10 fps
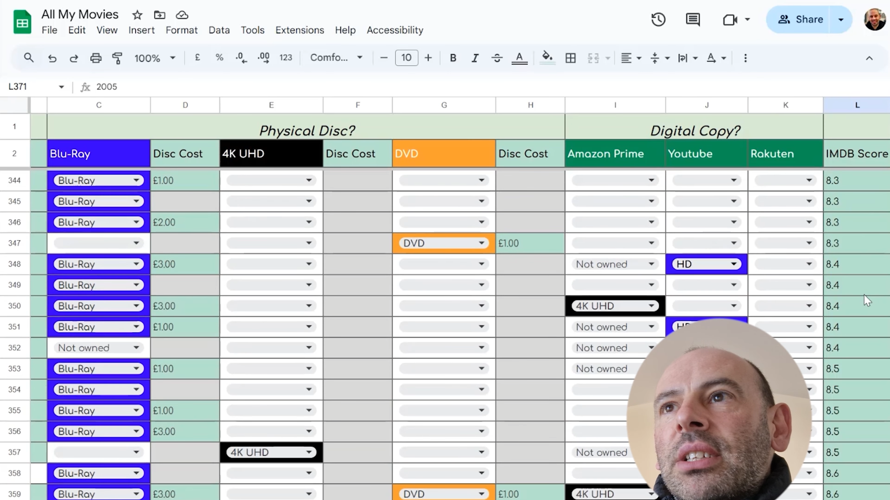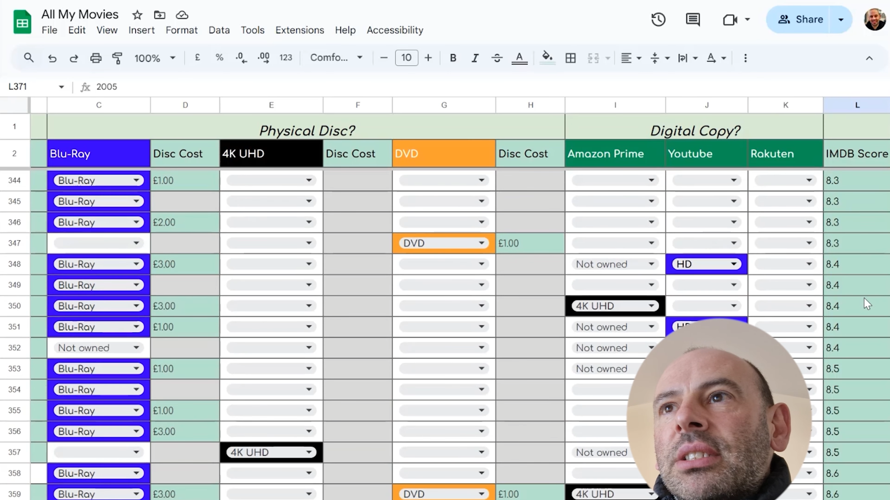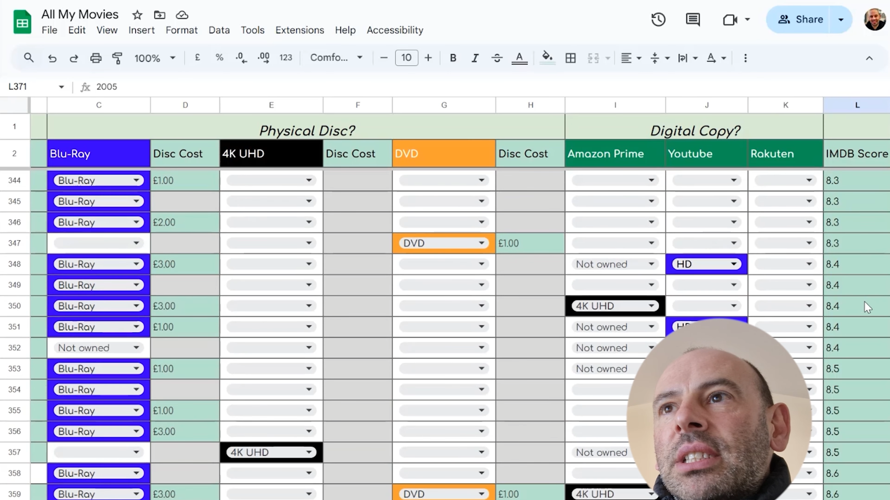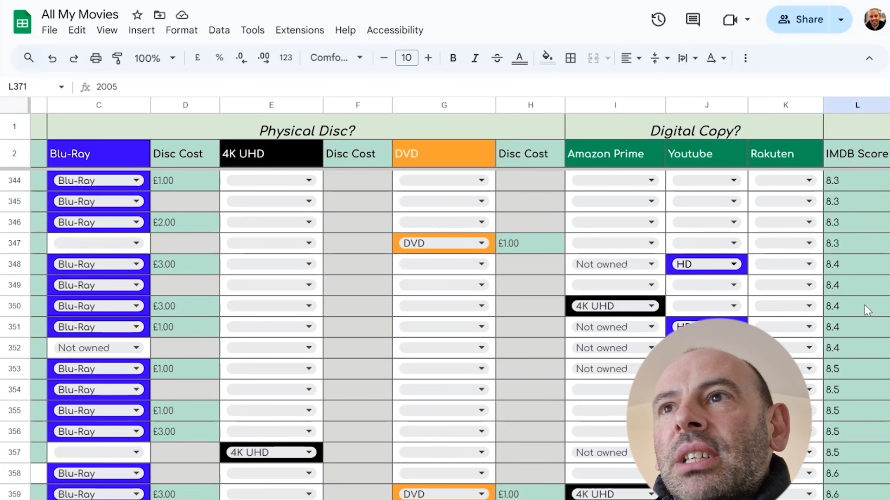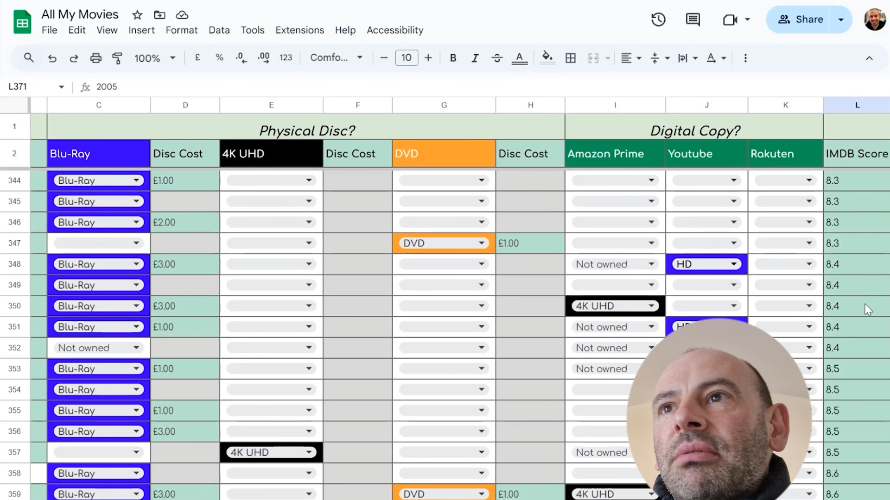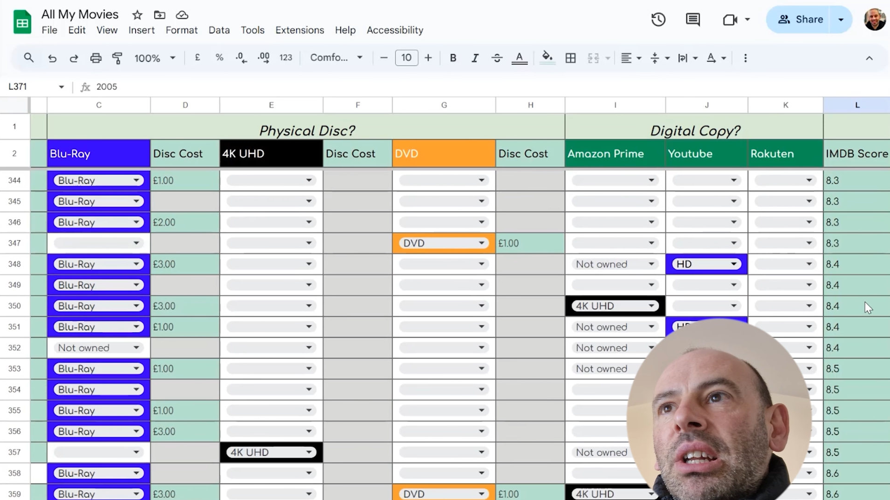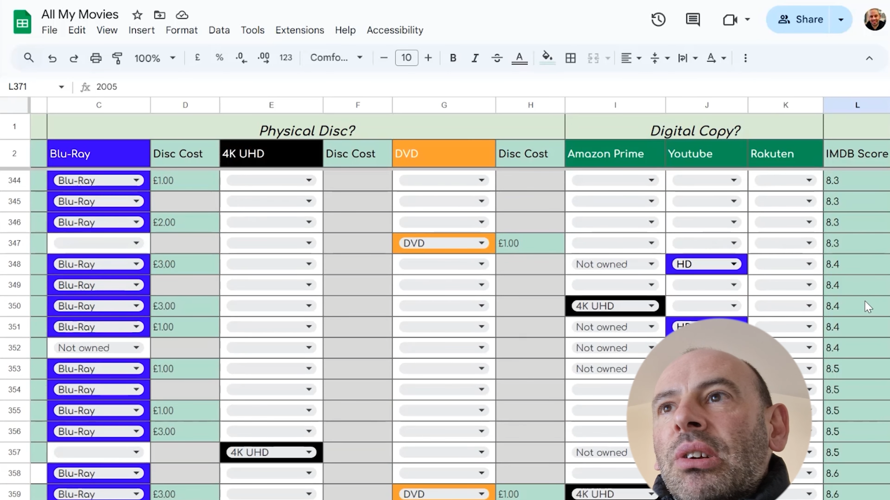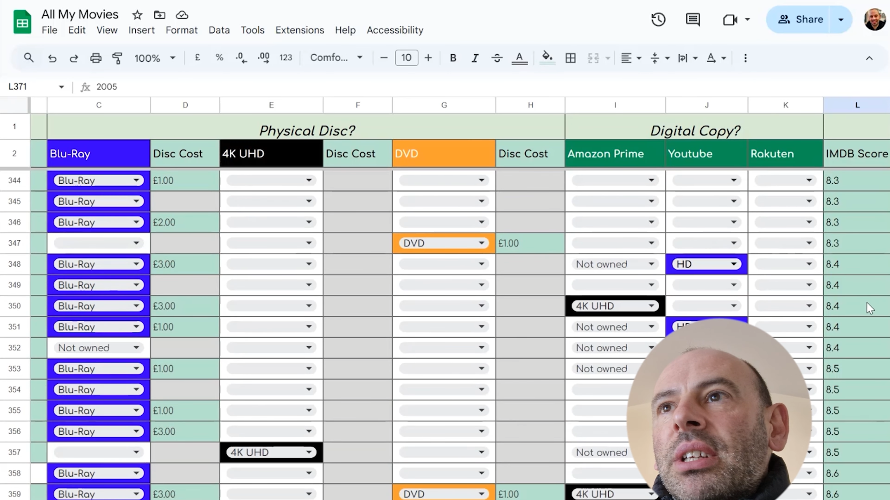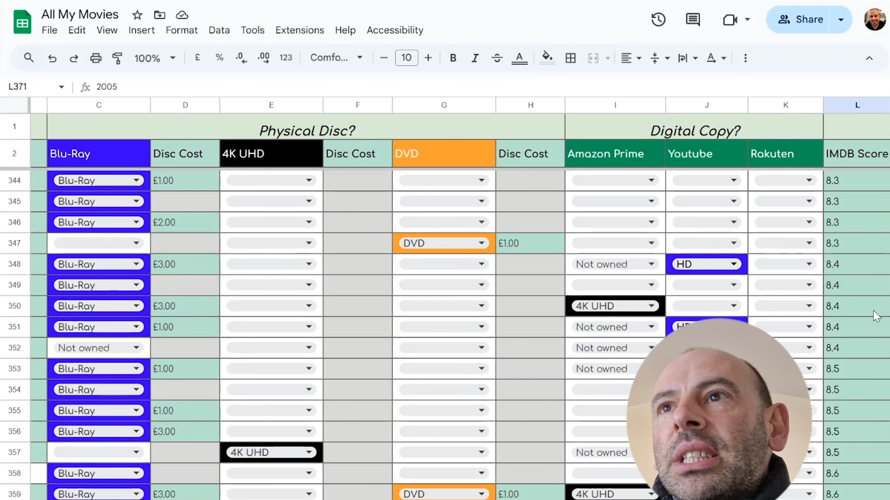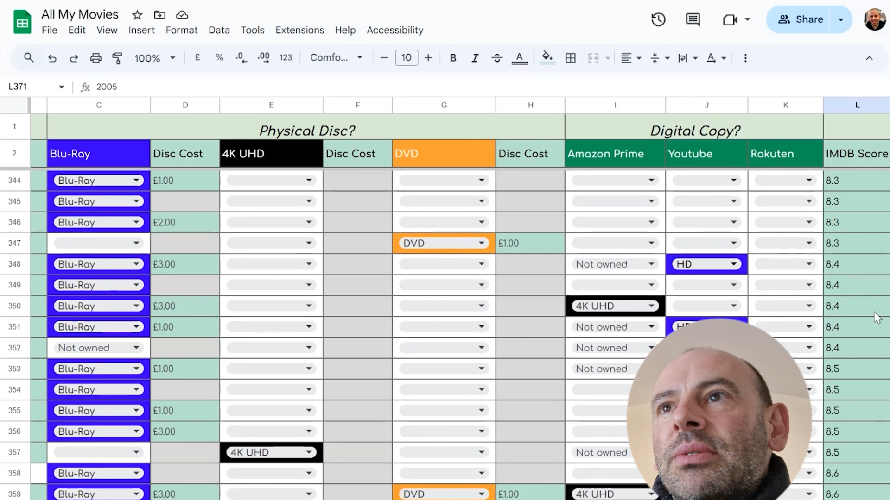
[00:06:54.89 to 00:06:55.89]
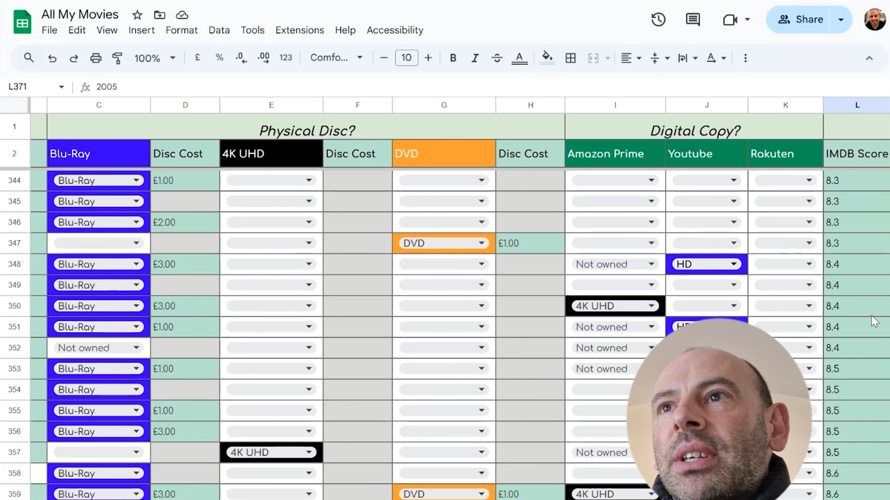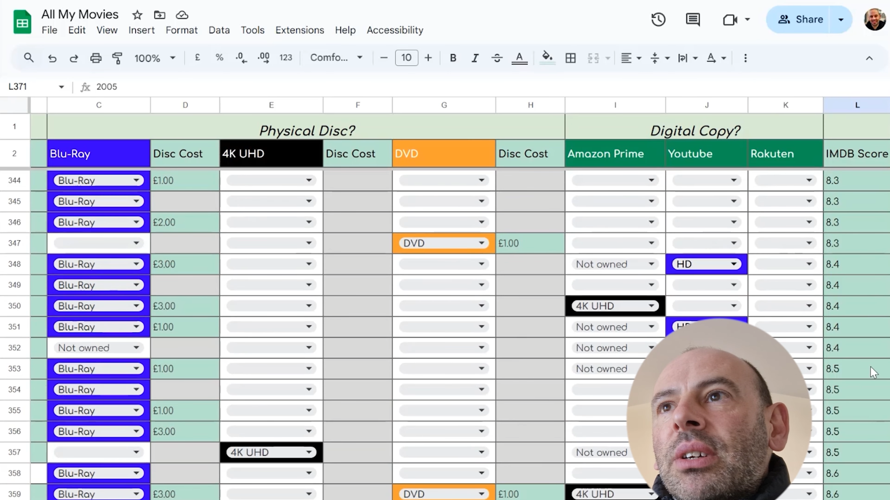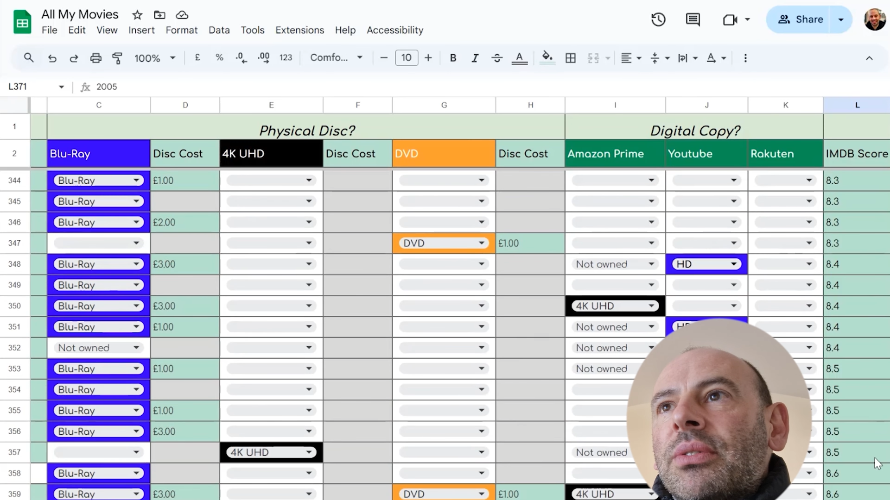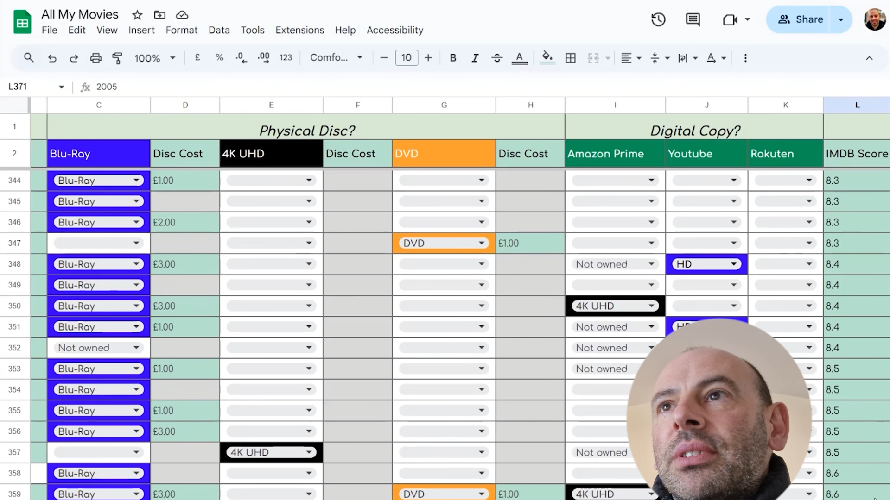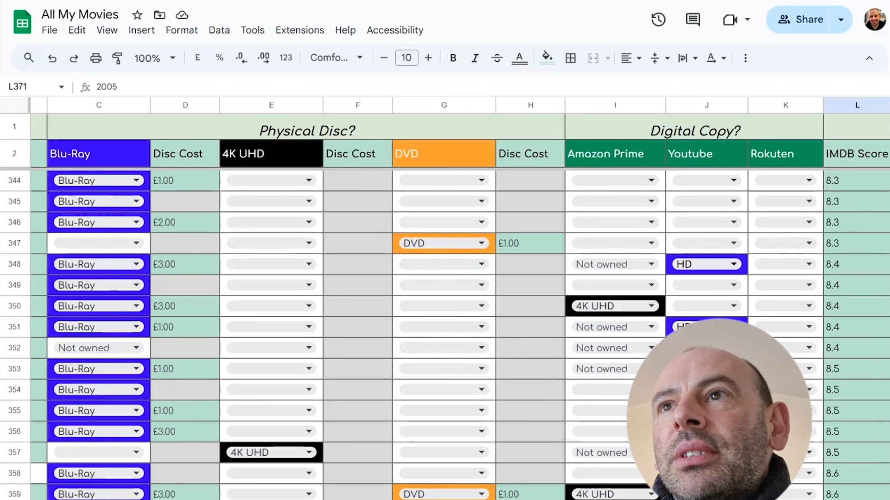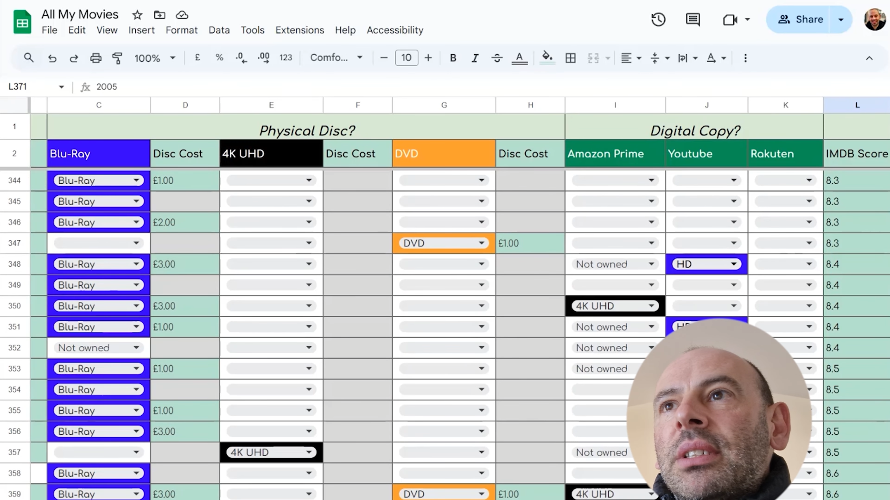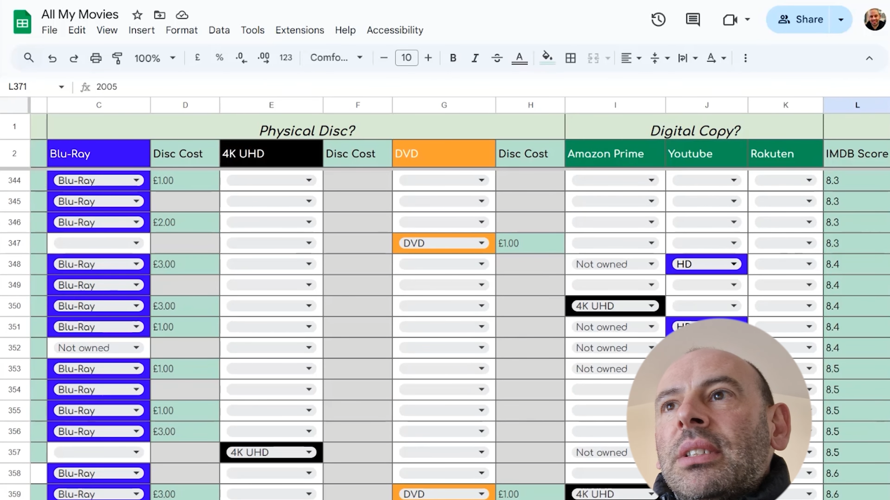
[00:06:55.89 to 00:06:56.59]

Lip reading: because I don't really look at this very often.